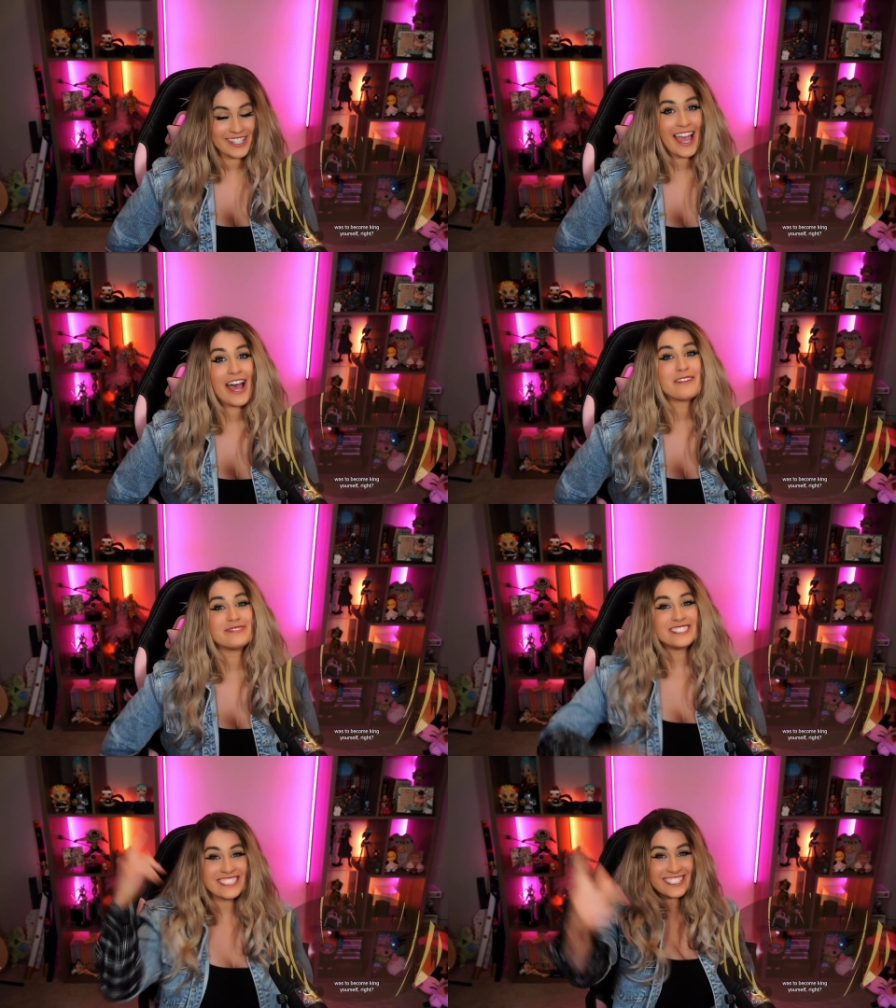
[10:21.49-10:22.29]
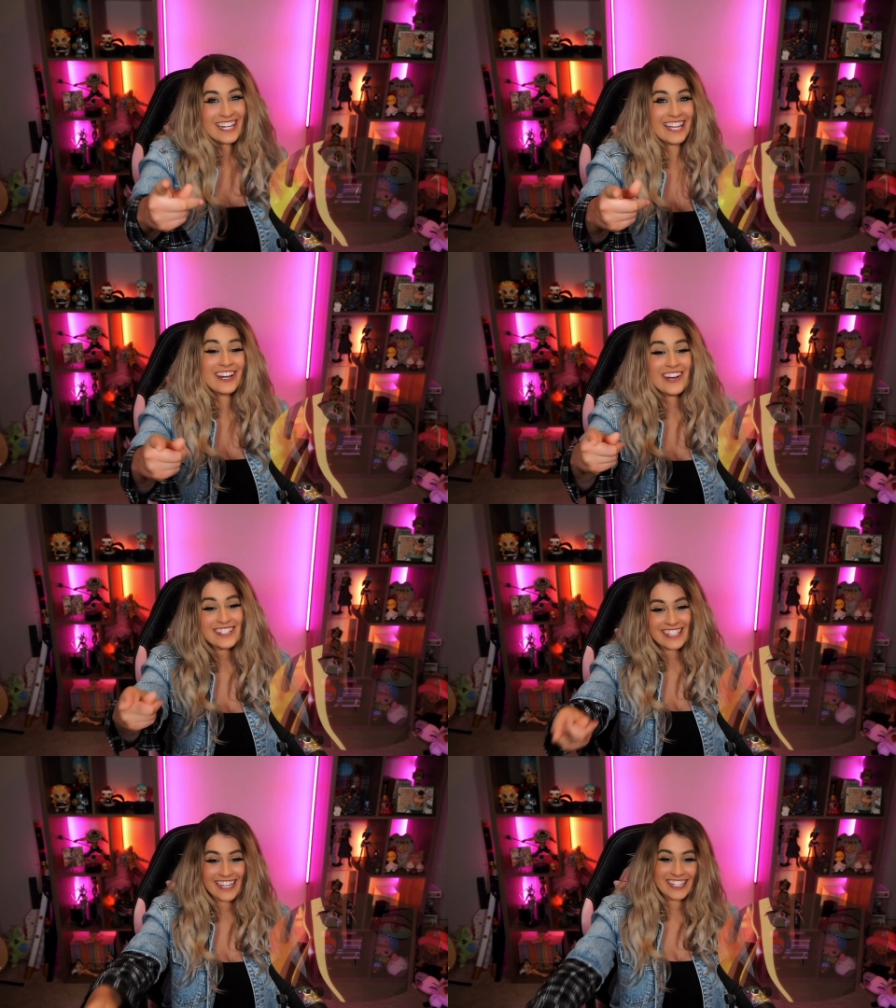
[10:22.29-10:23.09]
Yeah. Oh, I
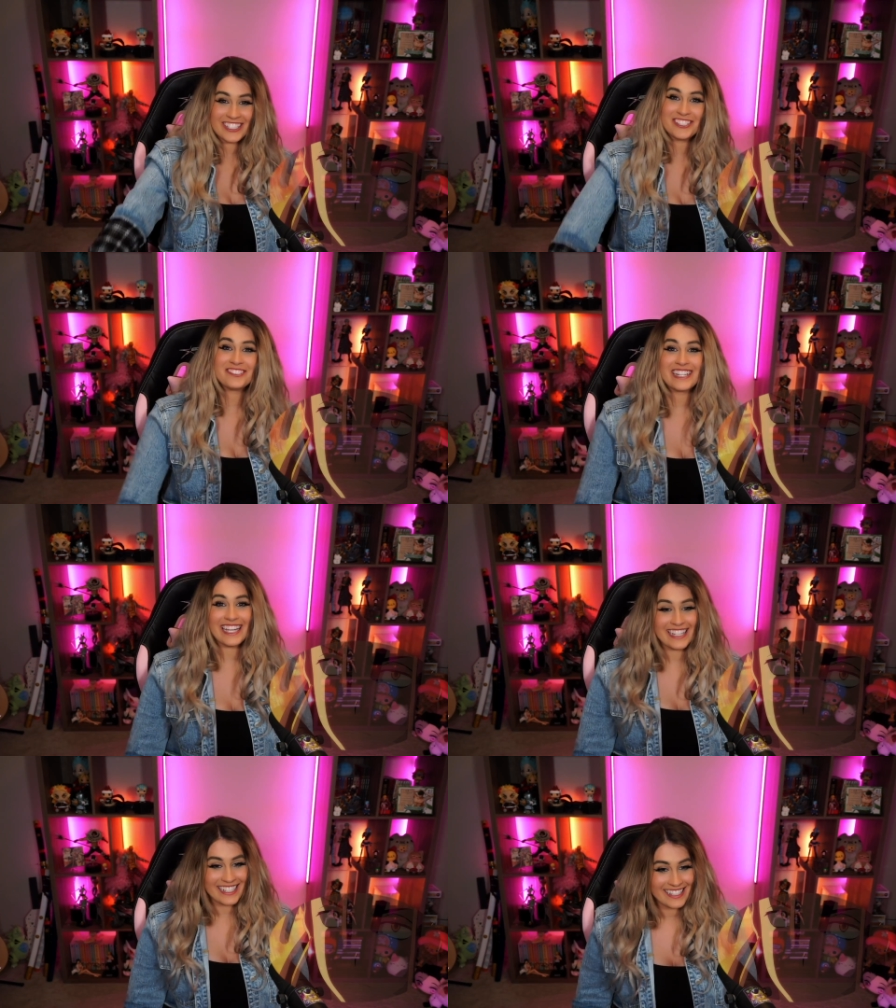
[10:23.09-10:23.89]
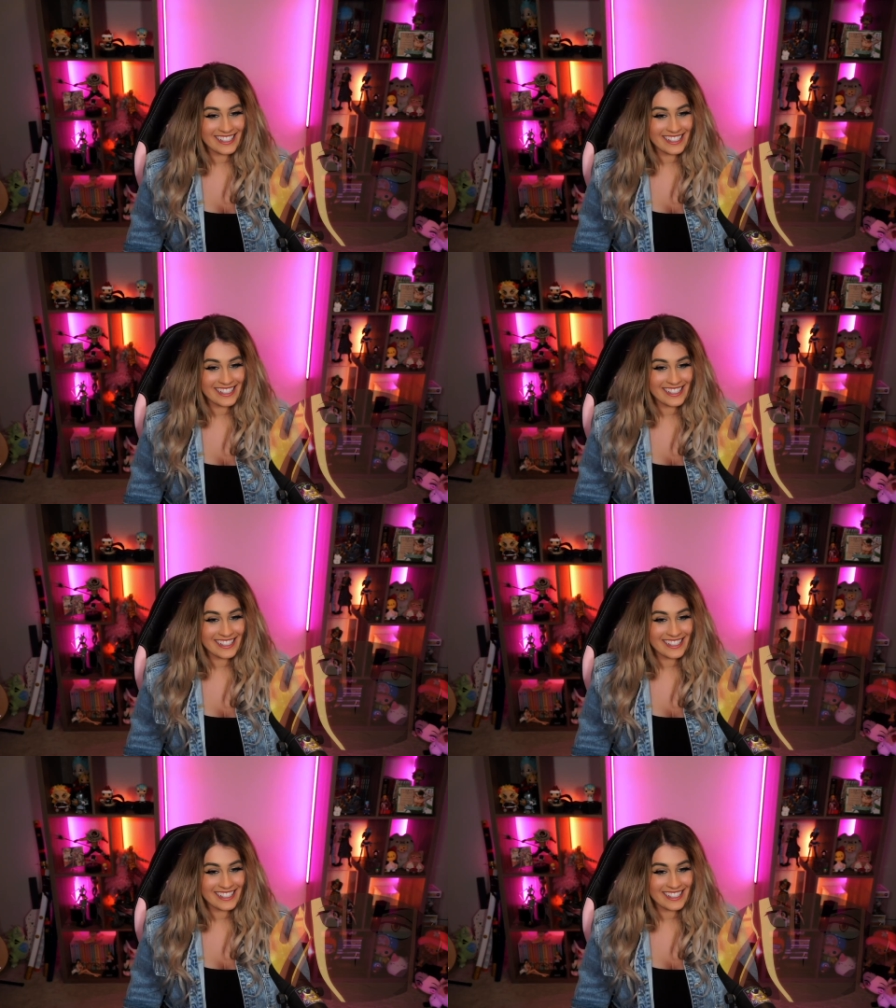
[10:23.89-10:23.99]
called it. I knew it.